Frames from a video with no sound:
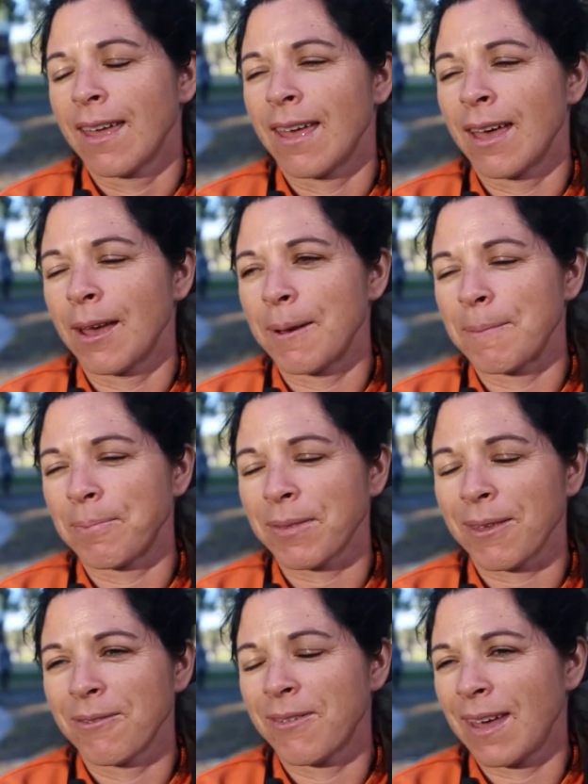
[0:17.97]
Um,
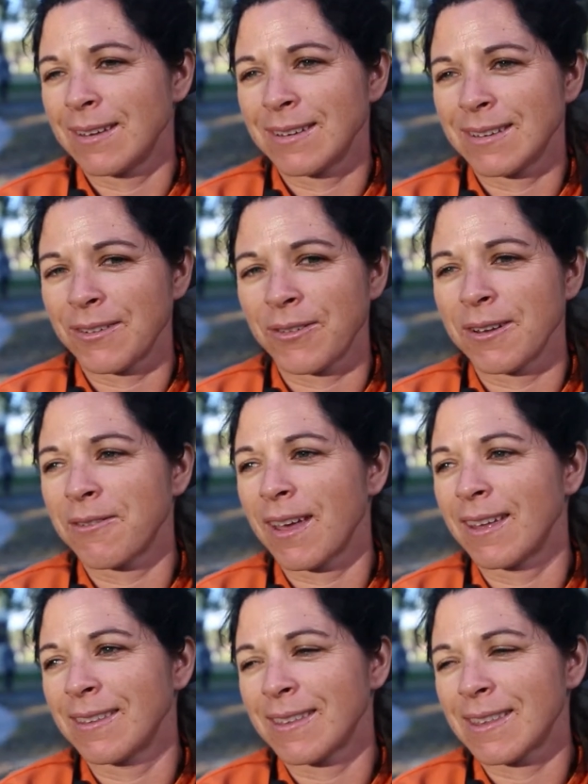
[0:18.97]
vend at different
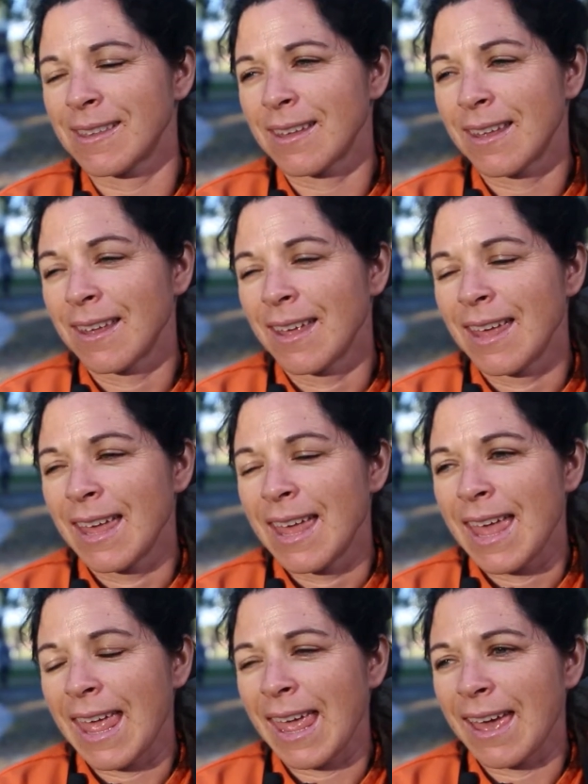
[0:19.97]
events
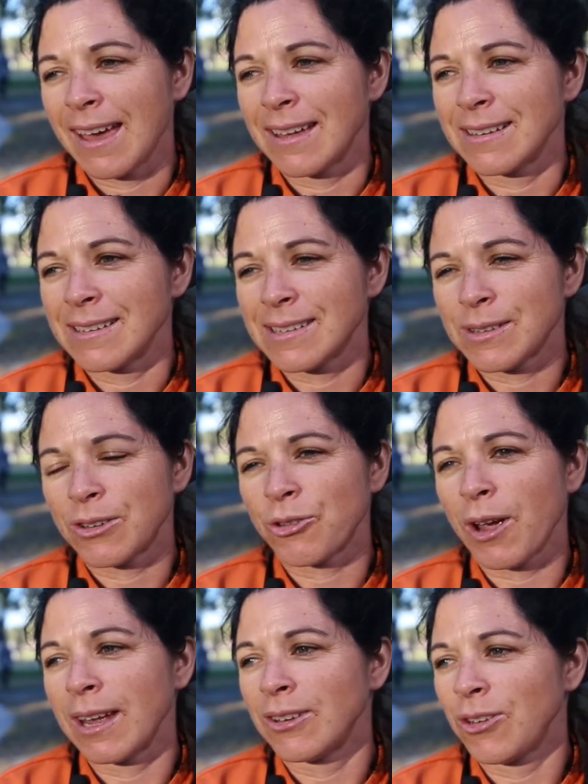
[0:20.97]
and
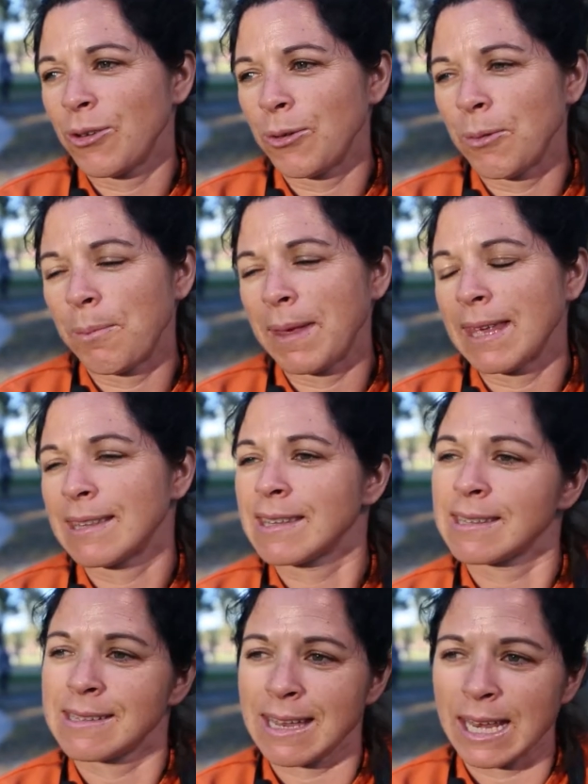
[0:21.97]
try to be as
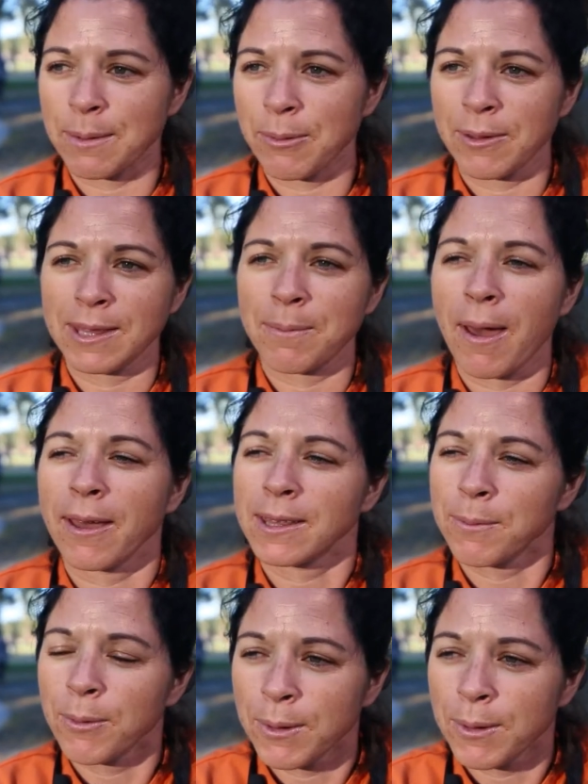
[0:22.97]
sustainable as possible.